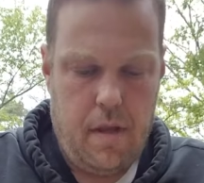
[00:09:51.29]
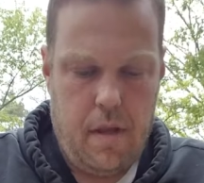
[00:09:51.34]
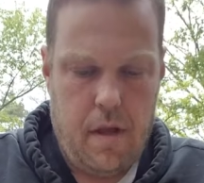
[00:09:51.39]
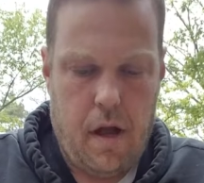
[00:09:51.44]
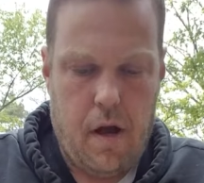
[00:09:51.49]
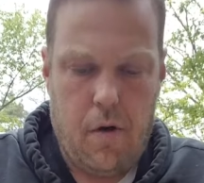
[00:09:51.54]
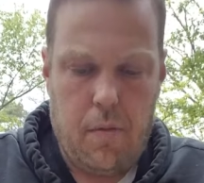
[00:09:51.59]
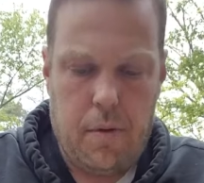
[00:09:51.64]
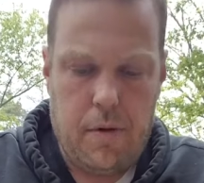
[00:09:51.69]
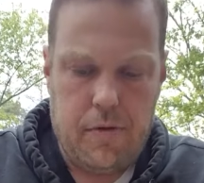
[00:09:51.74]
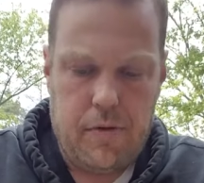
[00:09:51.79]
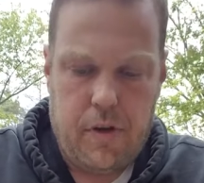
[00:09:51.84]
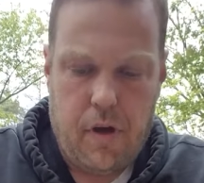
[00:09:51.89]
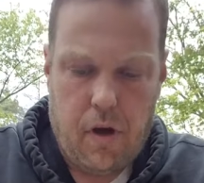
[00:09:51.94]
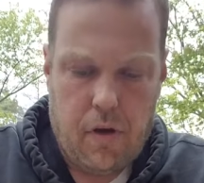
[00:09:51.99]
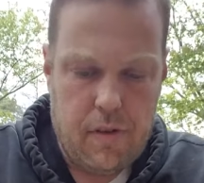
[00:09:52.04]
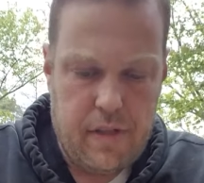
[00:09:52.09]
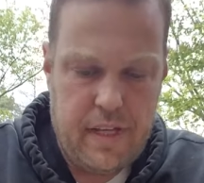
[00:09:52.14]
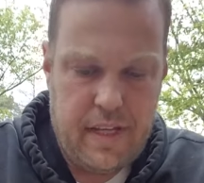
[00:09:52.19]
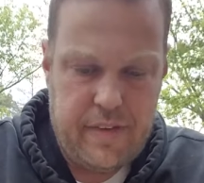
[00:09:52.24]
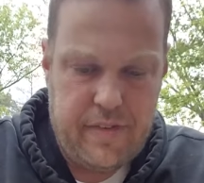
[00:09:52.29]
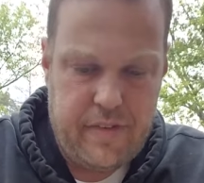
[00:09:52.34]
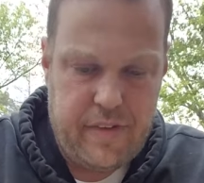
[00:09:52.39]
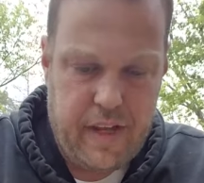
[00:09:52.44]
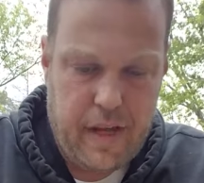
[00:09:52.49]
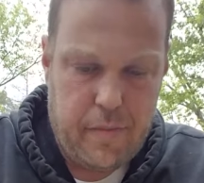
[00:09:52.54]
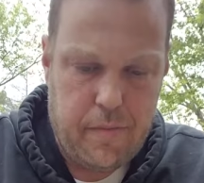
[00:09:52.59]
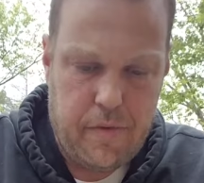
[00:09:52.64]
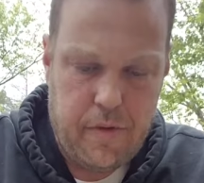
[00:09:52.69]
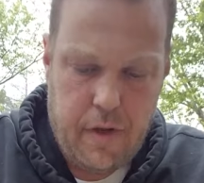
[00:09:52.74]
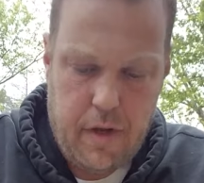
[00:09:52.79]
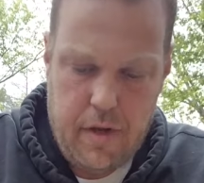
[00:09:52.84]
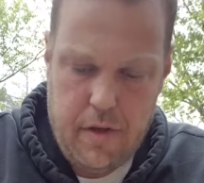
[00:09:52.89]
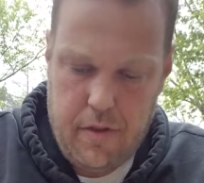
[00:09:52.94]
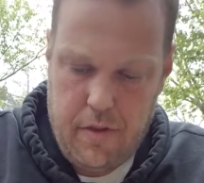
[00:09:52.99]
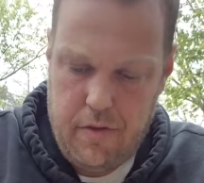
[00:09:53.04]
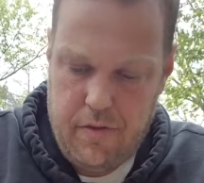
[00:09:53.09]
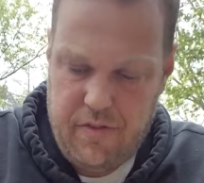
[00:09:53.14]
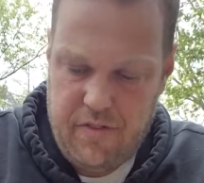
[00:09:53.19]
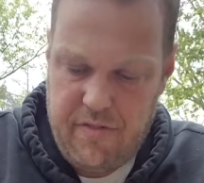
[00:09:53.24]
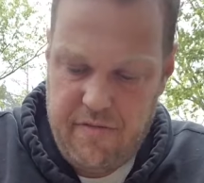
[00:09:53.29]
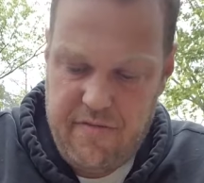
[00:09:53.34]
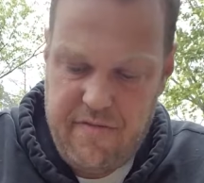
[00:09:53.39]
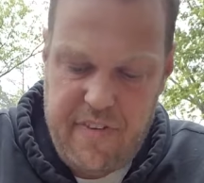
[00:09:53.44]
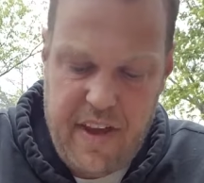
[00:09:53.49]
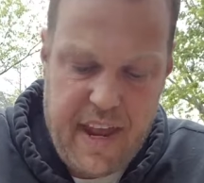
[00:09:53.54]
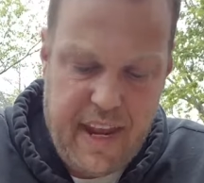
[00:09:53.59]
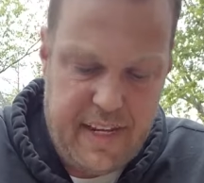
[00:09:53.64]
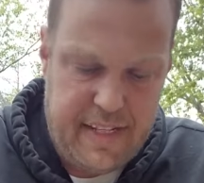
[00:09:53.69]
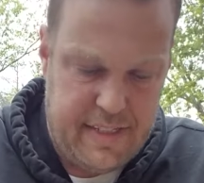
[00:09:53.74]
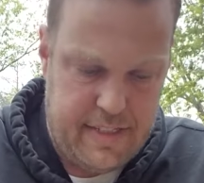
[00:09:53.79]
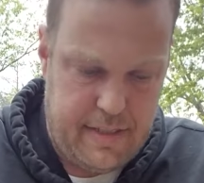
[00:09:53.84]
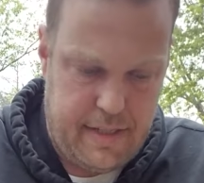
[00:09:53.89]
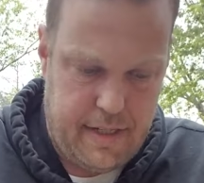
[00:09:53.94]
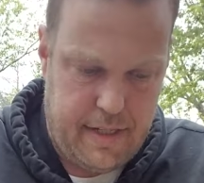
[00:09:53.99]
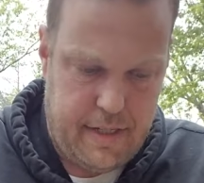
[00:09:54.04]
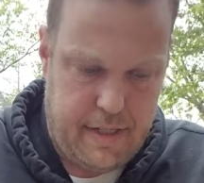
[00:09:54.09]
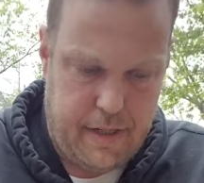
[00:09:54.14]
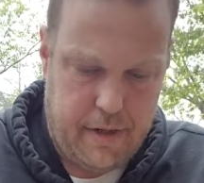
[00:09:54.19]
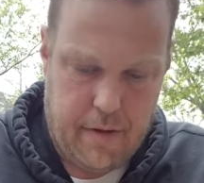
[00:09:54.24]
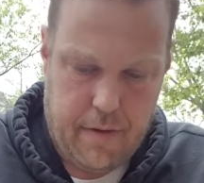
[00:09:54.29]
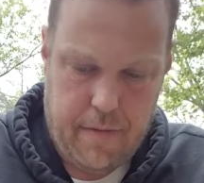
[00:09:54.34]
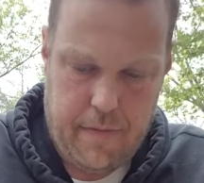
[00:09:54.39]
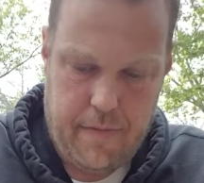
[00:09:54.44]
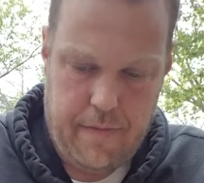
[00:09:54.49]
I almost called these stems, there's some veins in here.